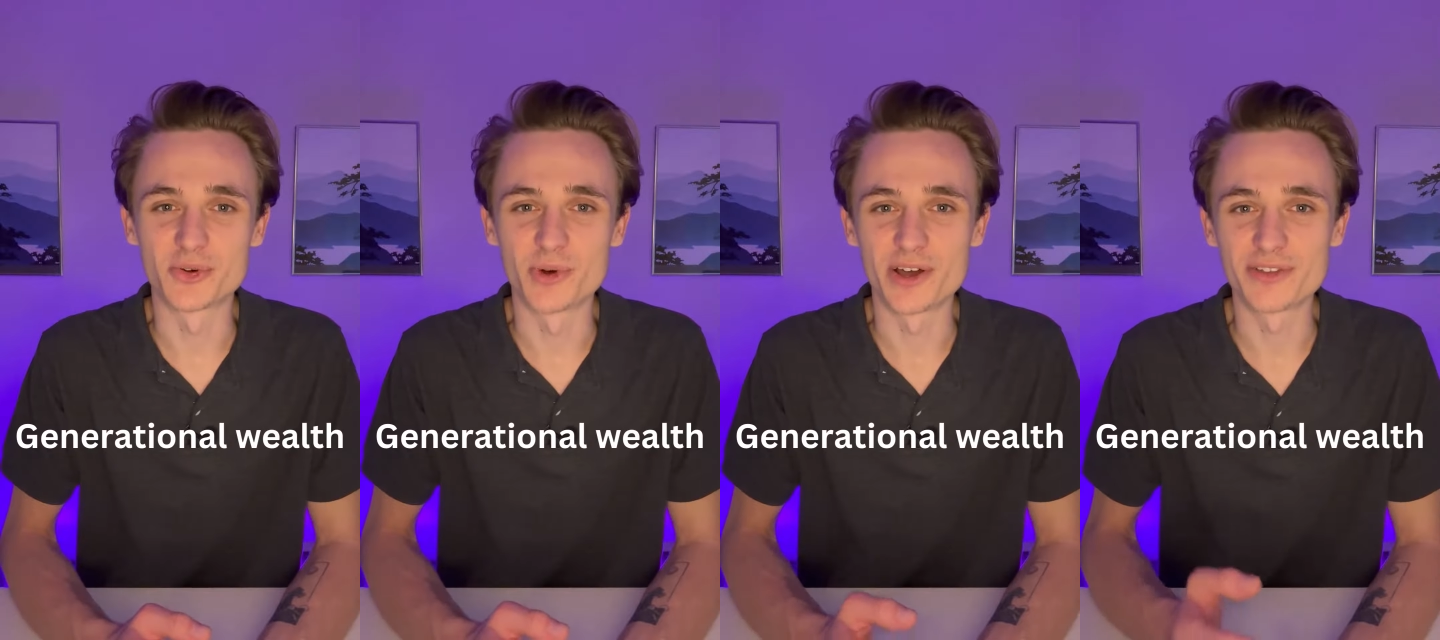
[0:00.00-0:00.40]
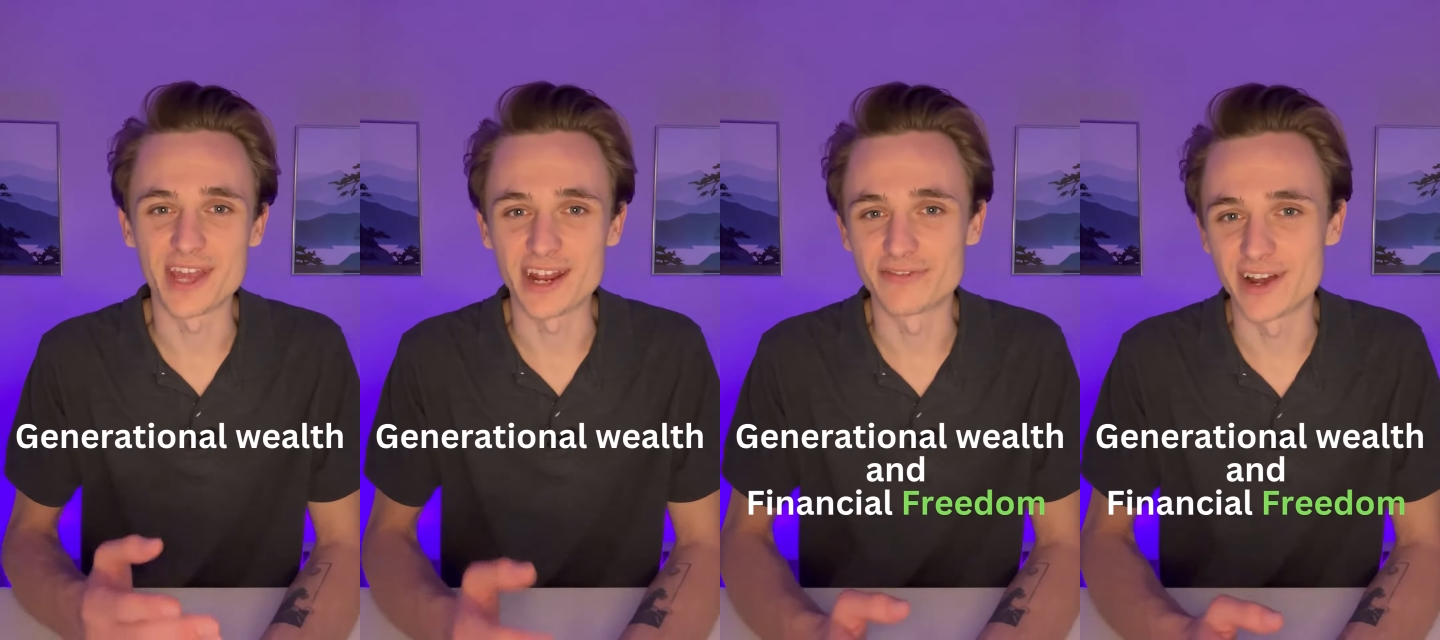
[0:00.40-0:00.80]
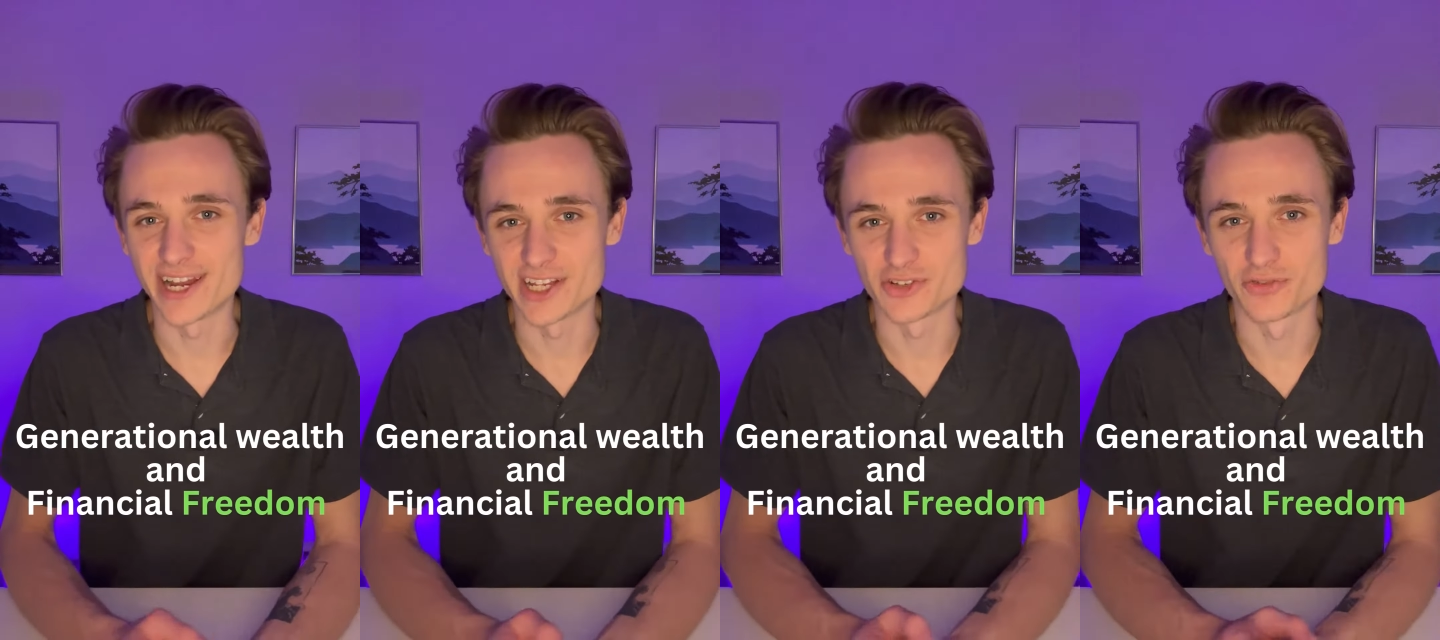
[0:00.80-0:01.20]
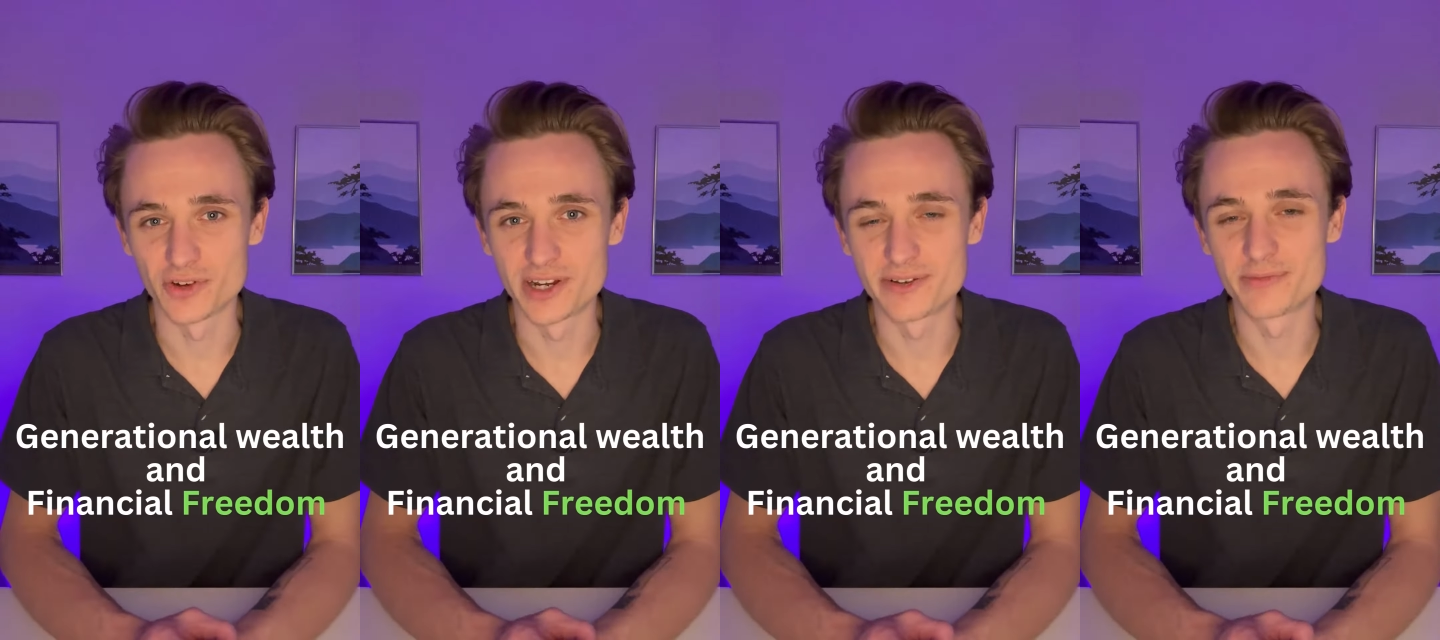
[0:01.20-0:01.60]
wealth and financial
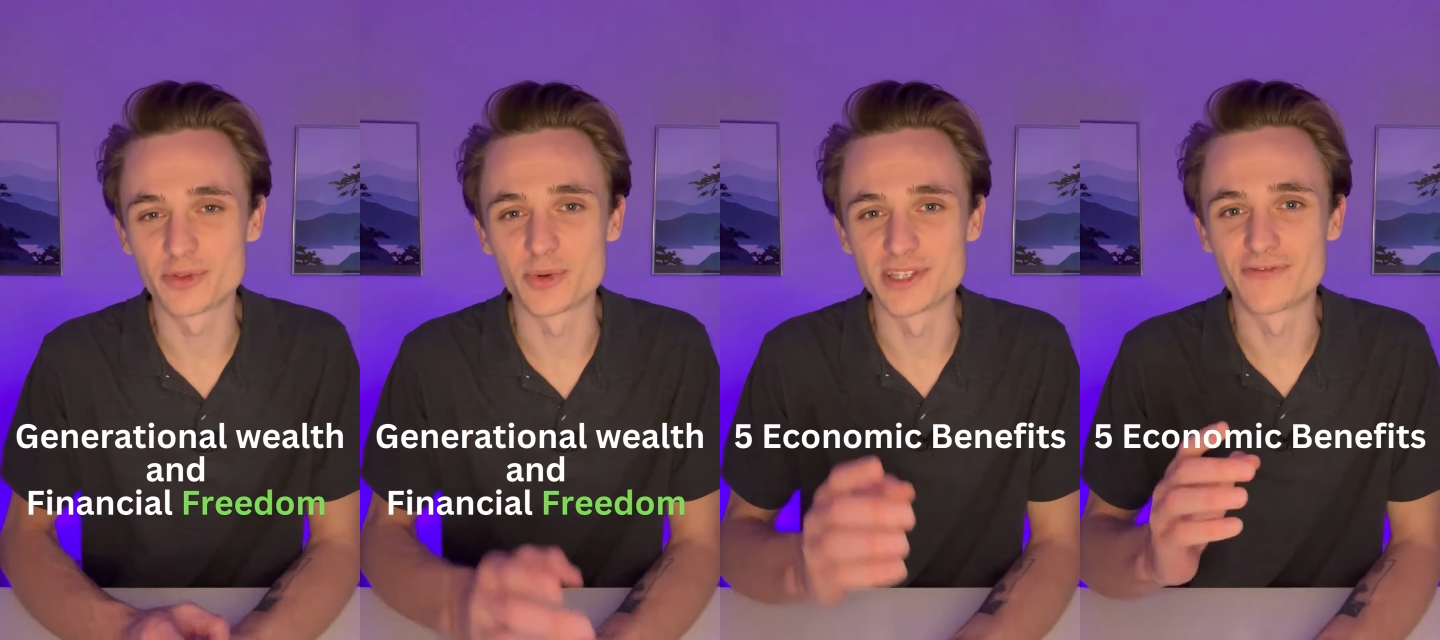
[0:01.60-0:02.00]
freedom through its